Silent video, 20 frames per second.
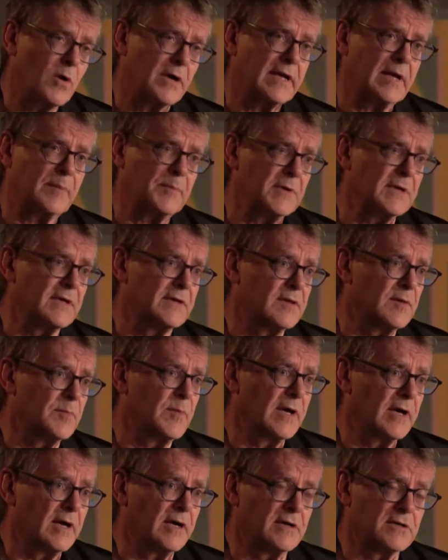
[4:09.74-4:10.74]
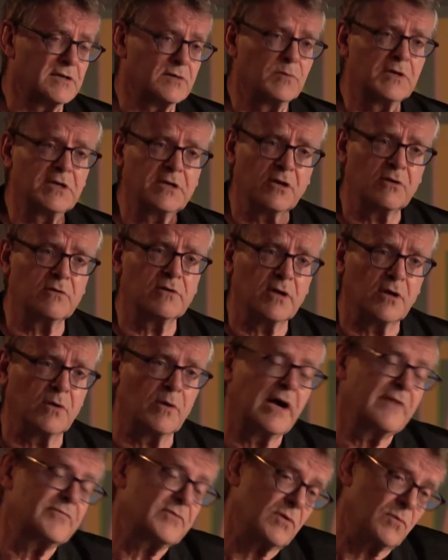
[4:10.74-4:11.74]
happened at the Bauhaus. We don't know.
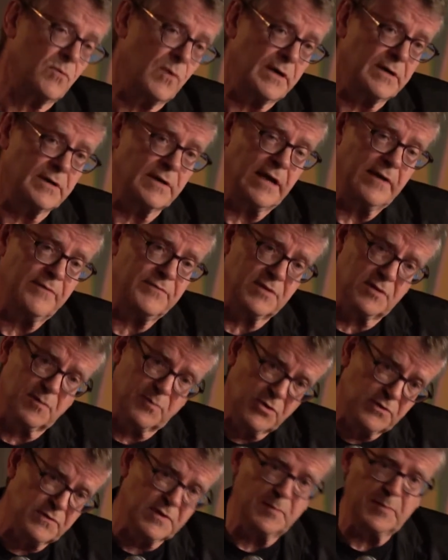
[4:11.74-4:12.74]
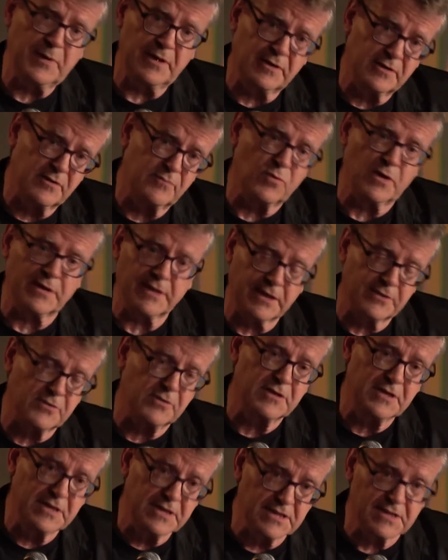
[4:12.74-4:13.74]
After the birthday party of 100
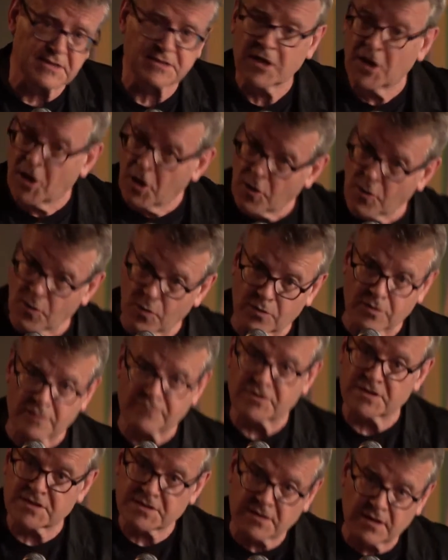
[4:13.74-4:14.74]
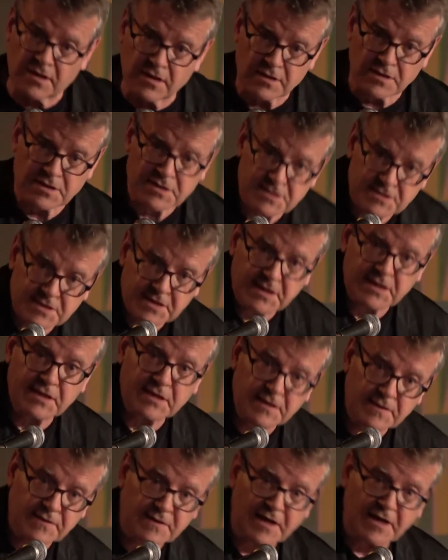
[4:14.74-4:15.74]
years, all of the scholars digging
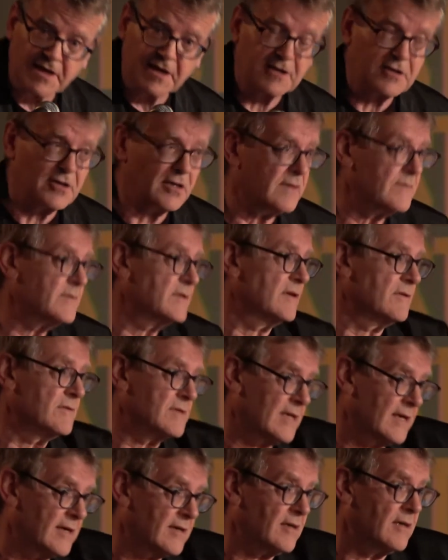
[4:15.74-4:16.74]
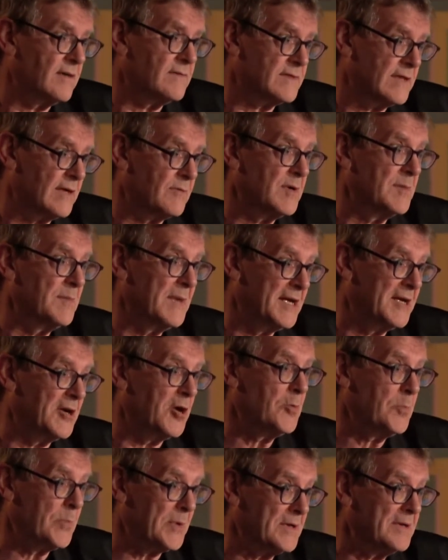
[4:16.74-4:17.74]
in the archives, those archives that remain
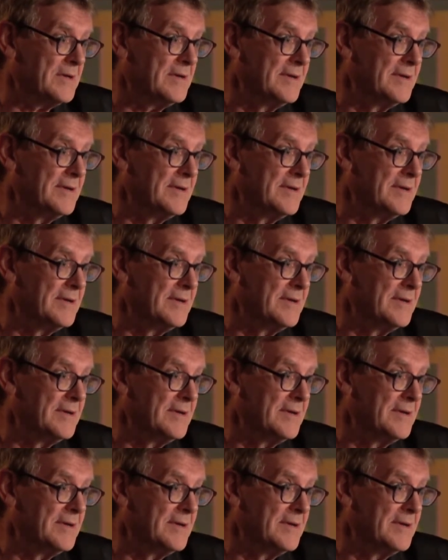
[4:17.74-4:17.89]
open,